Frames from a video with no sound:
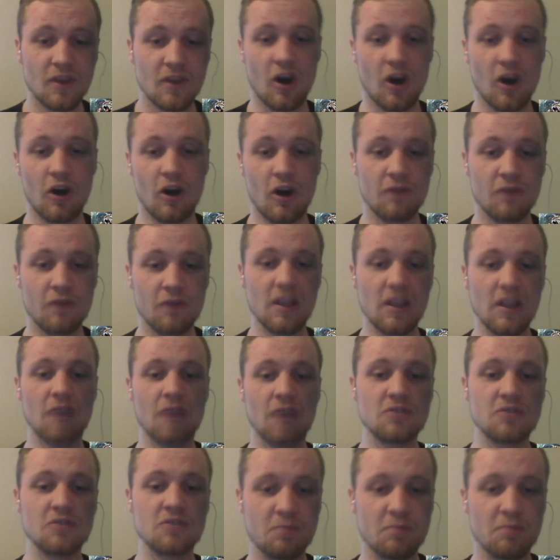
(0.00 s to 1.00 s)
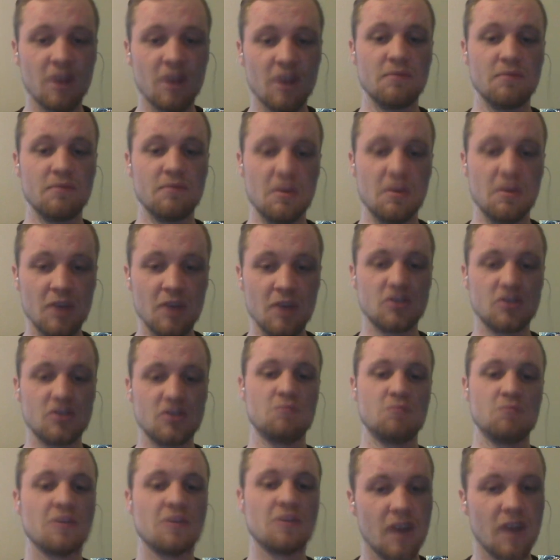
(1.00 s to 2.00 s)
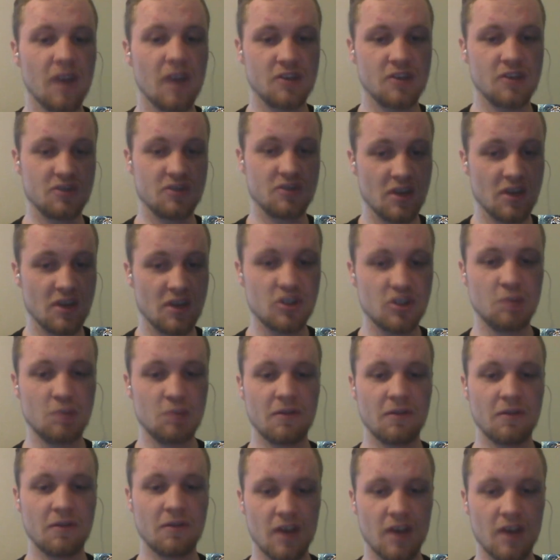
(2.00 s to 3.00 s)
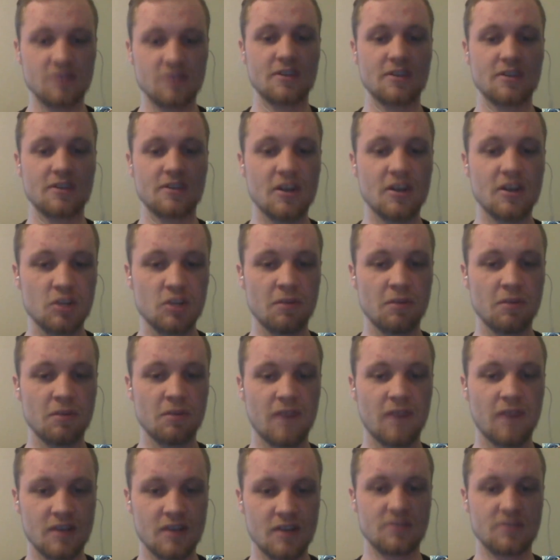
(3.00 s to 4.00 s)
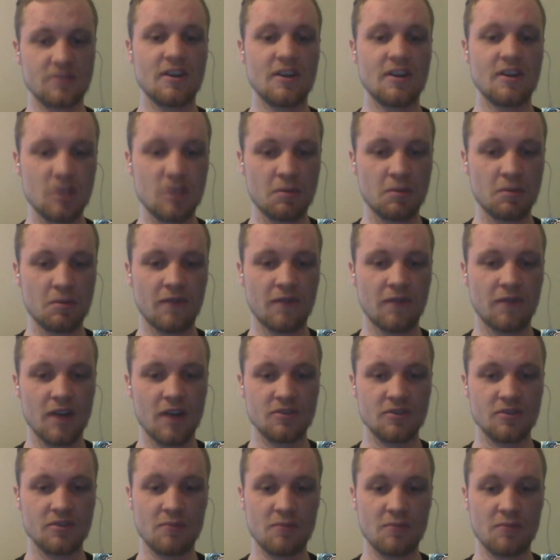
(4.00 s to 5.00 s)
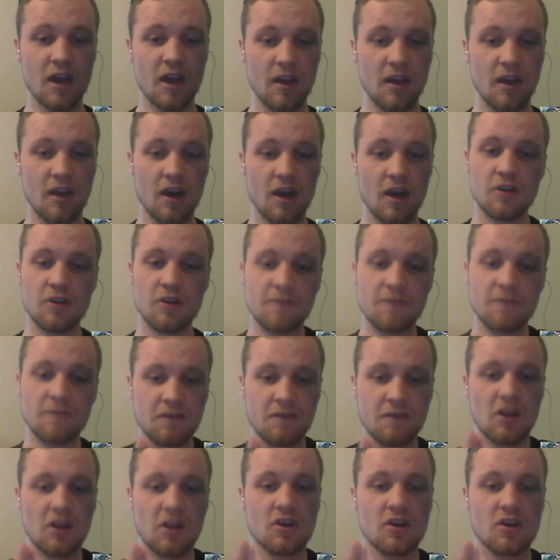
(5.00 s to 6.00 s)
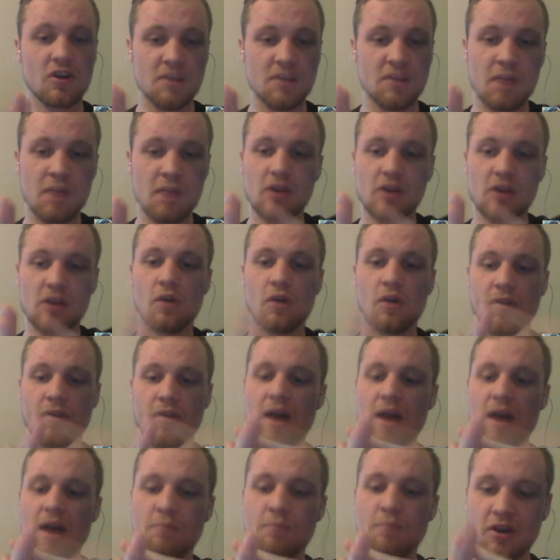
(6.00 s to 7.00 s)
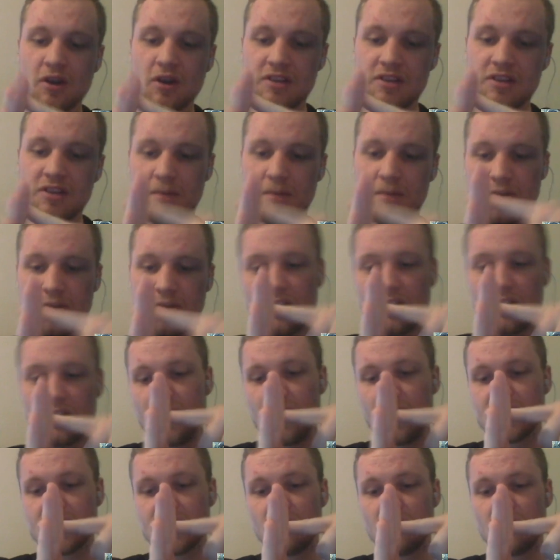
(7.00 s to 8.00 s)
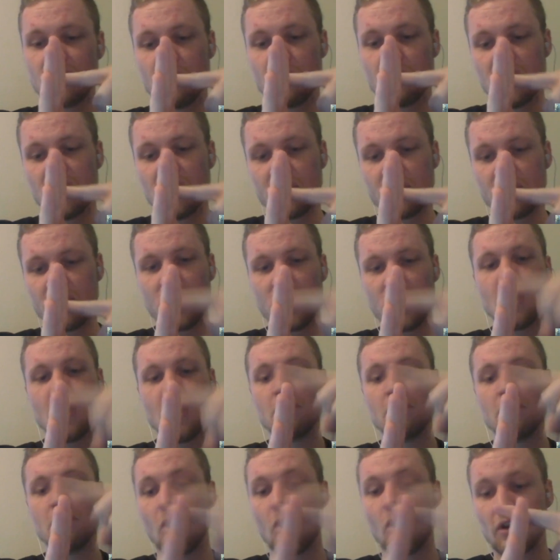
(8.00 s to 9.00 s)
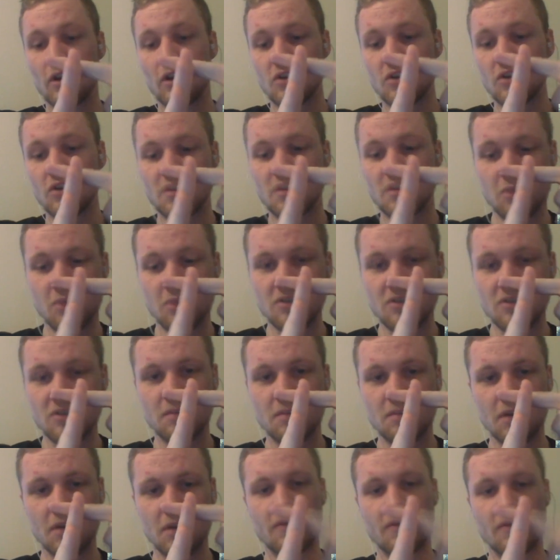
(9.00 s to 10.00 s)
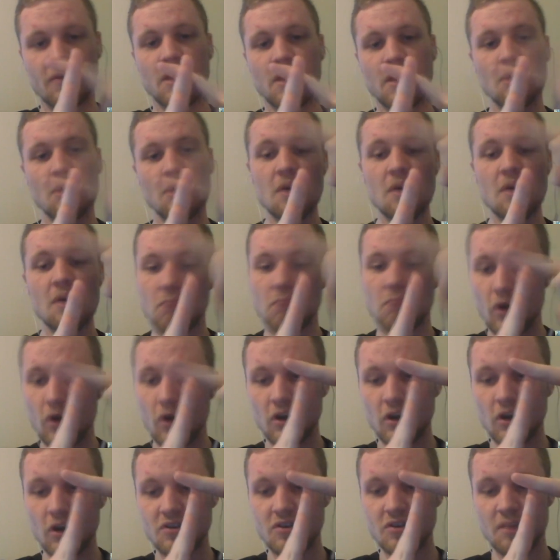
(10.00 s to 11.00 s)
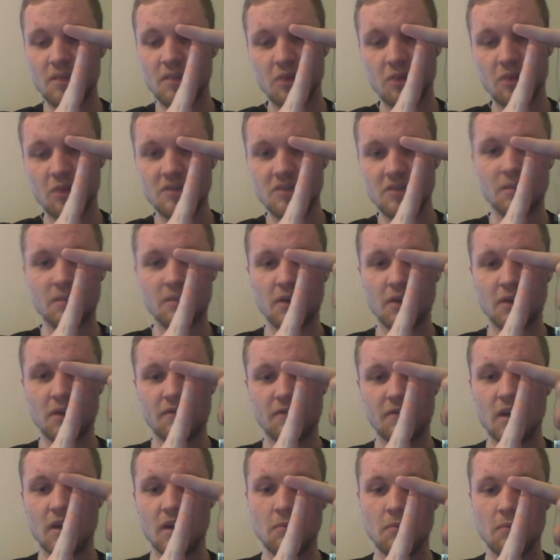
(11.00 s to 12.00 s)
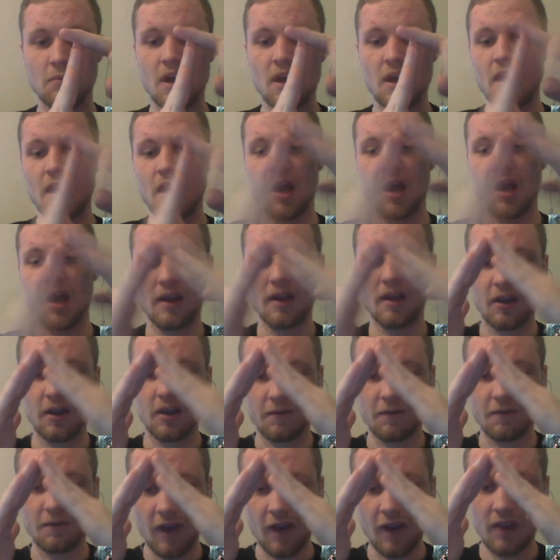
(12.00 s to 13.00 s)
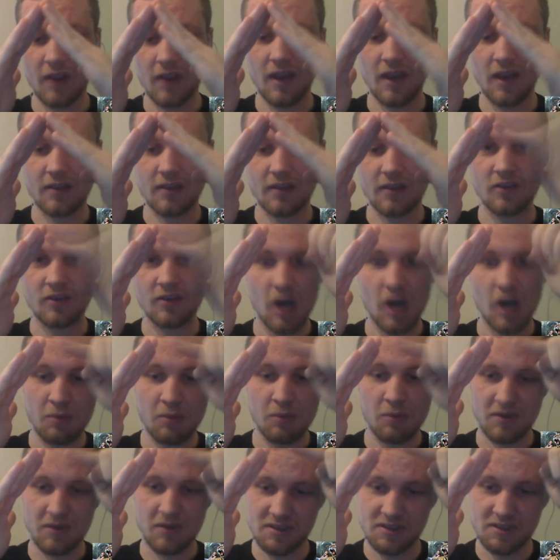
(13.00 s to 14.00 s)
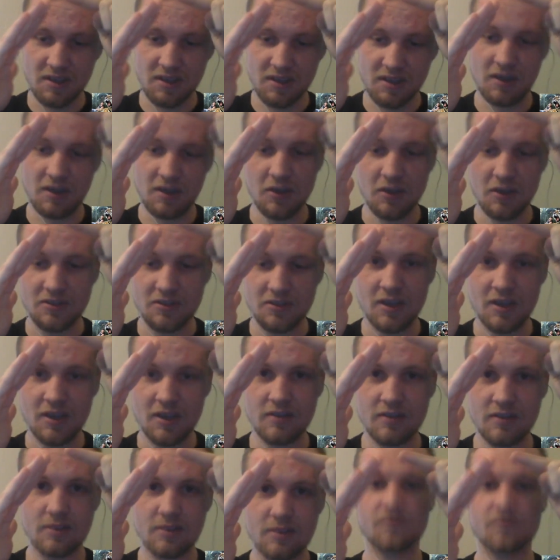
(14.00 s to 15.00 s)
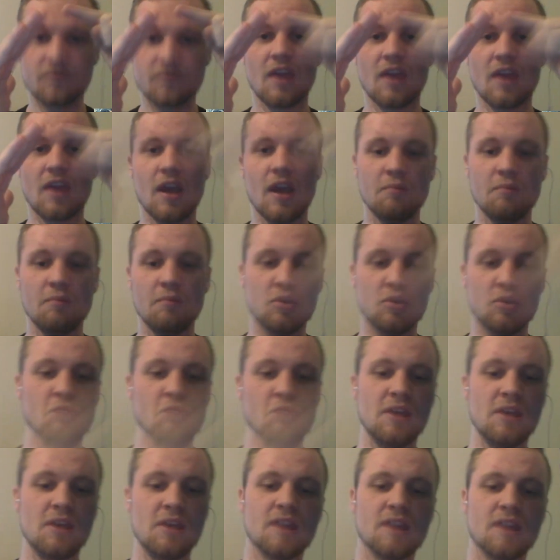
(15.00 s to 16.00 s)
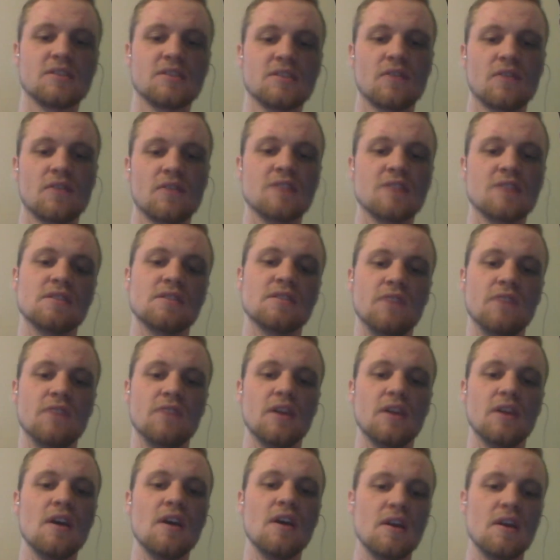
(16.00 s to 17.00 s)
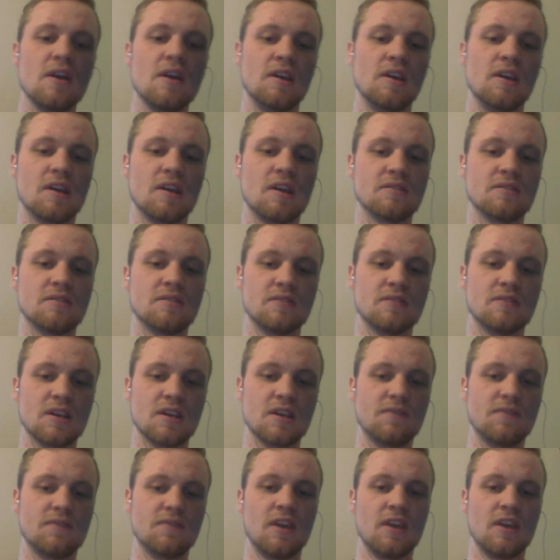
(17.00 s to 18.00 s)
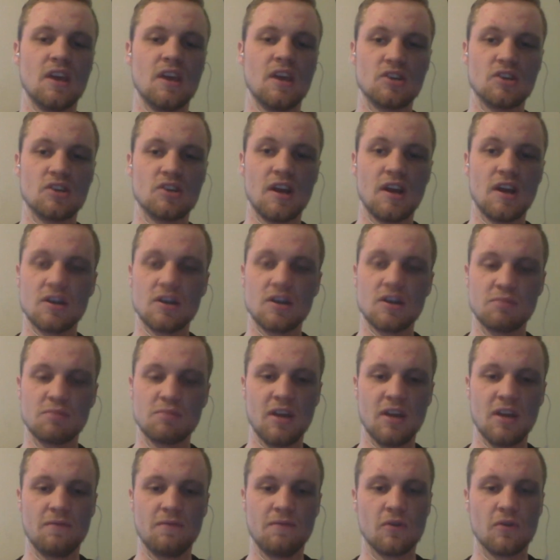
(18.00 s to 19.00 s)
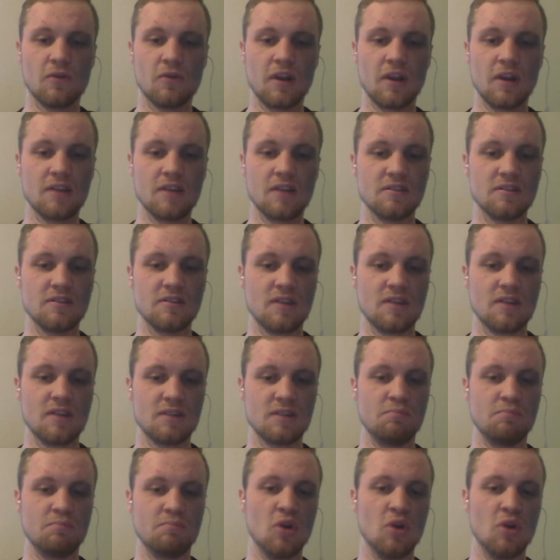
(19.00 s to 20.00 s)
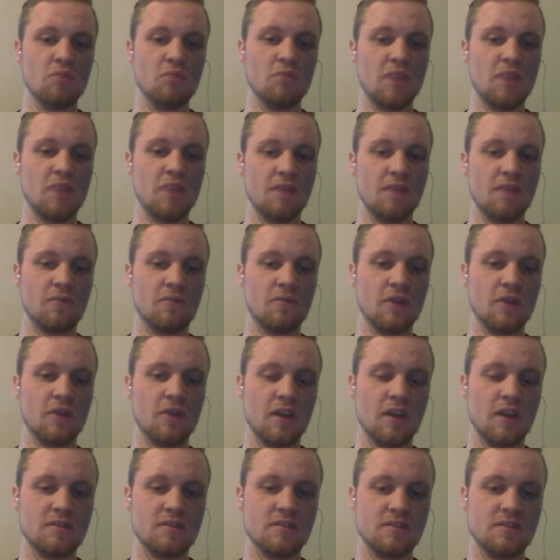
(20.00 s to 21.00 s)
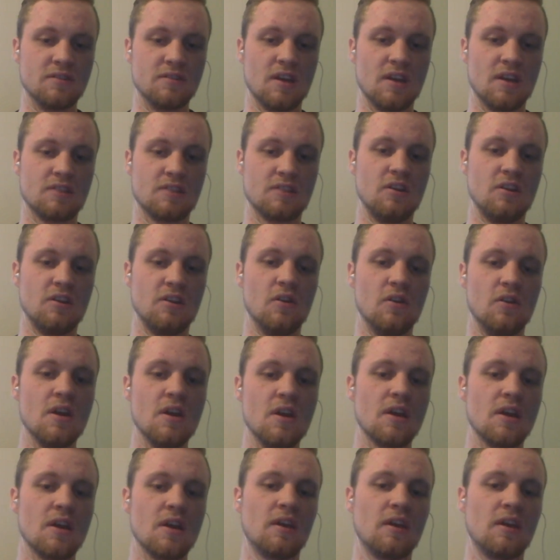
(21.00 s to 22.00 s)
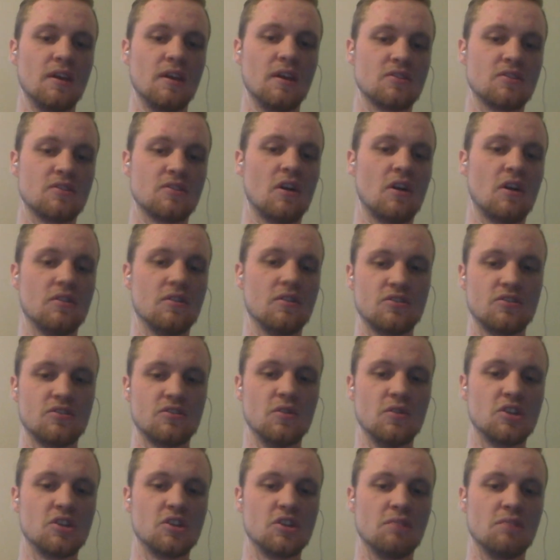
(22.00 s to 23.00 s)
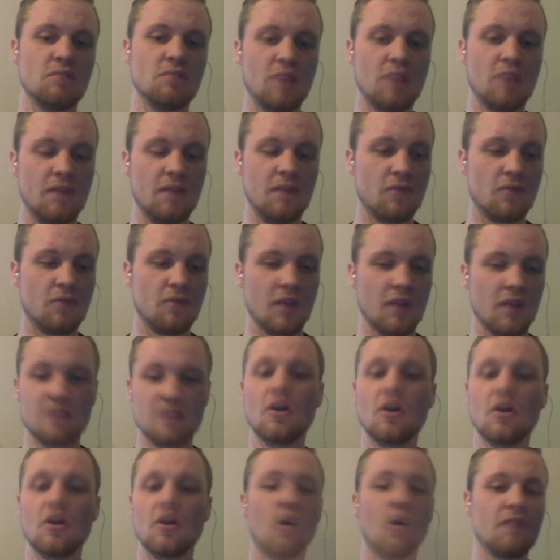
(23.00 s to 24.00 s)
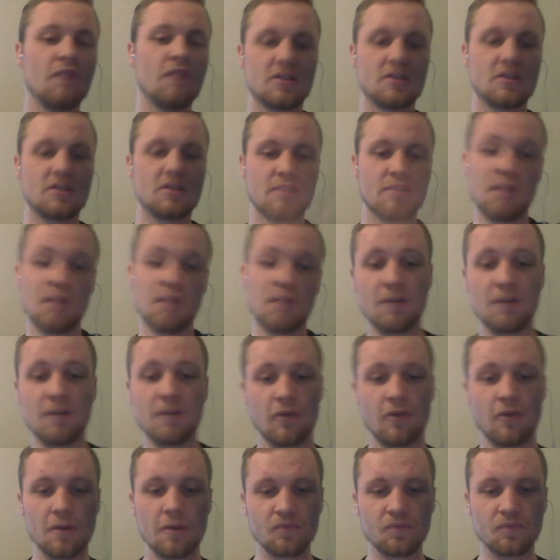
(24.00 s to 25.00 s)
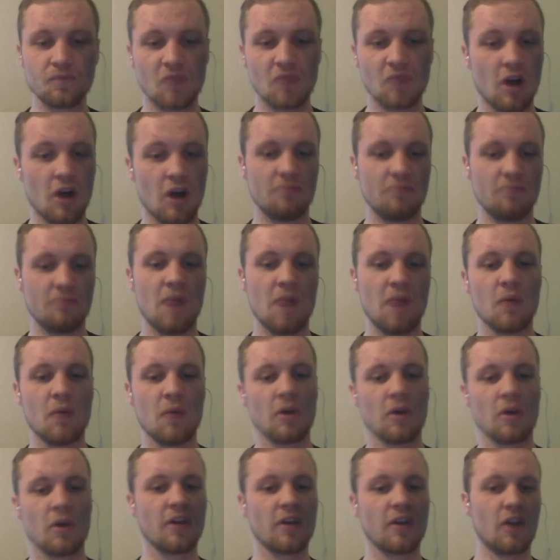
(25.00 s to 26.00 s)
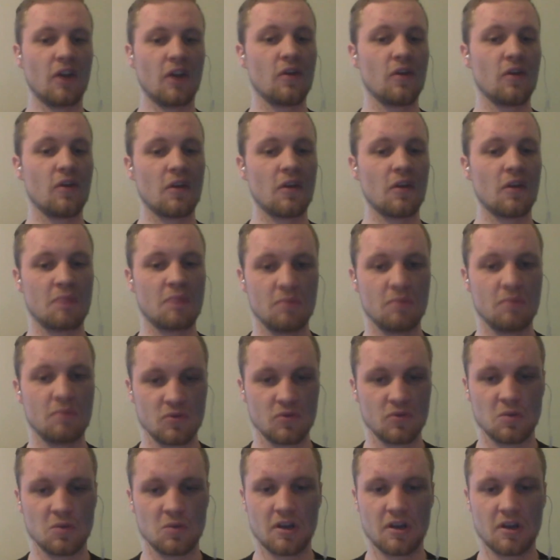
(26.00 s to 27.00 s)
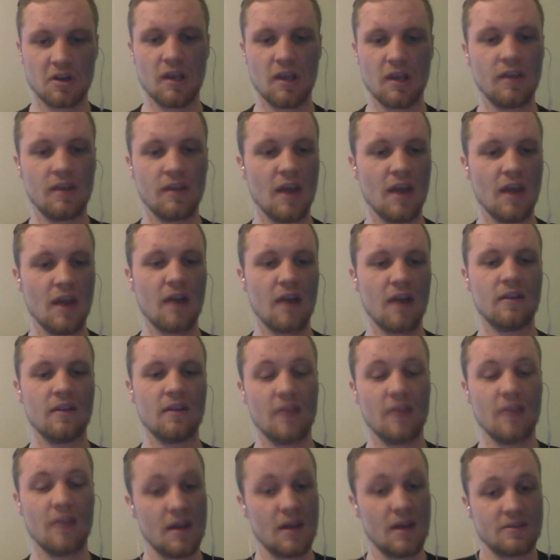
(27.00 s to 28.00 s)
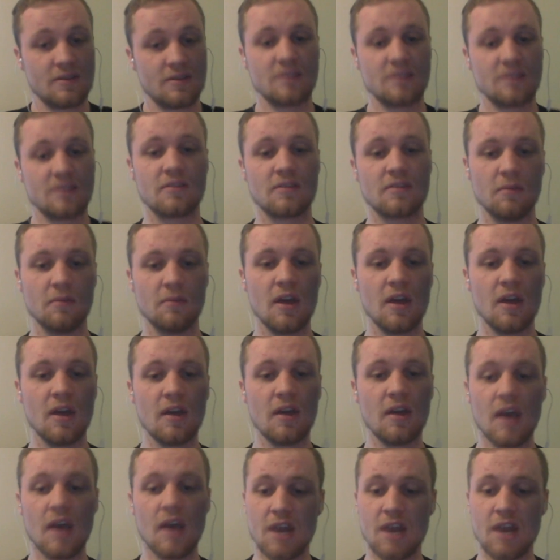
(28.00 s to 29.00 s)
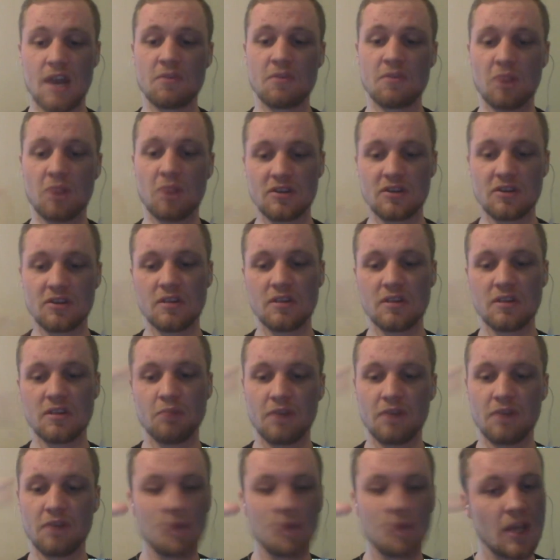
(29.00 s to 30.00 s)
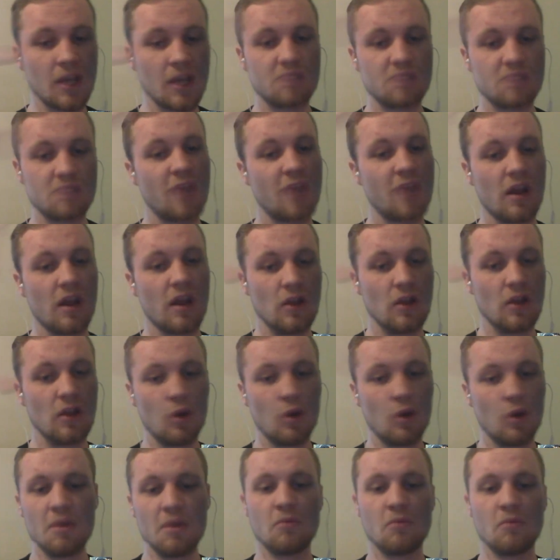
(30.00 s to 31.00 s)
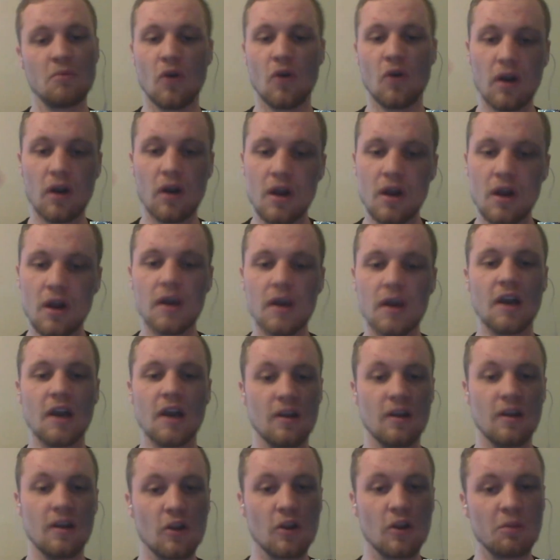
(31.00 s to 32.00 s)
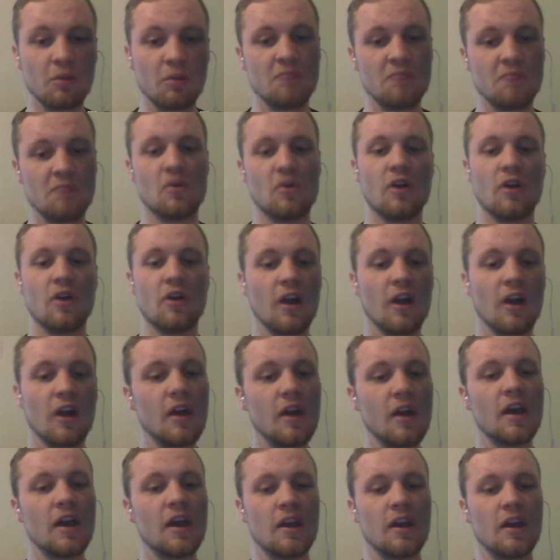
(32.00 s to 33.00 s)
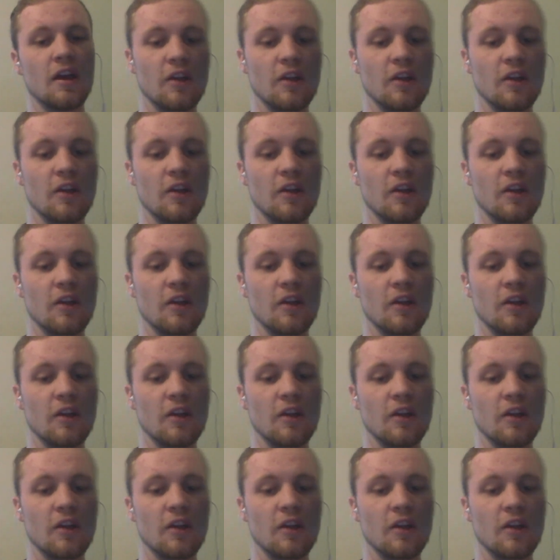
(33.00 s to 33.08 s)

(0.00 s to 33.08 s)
All the levels above me, my supervisors, their supervisors, their supervisors, their supervisors. My $150 I make go to that person up there, the next level above me. More goes to the person above them. More goes to the person above them. And then you're finally at the top where the CEO sits, and boom, he gets the rest of it he gets his next vacation house paid for he gets his next boat paid for he gets his next you know kids college tuition paid for he gets all of that stuff paid for off my work and all the other people's work in that that system. And every person above me gets paid a little bit more and a little bit more and a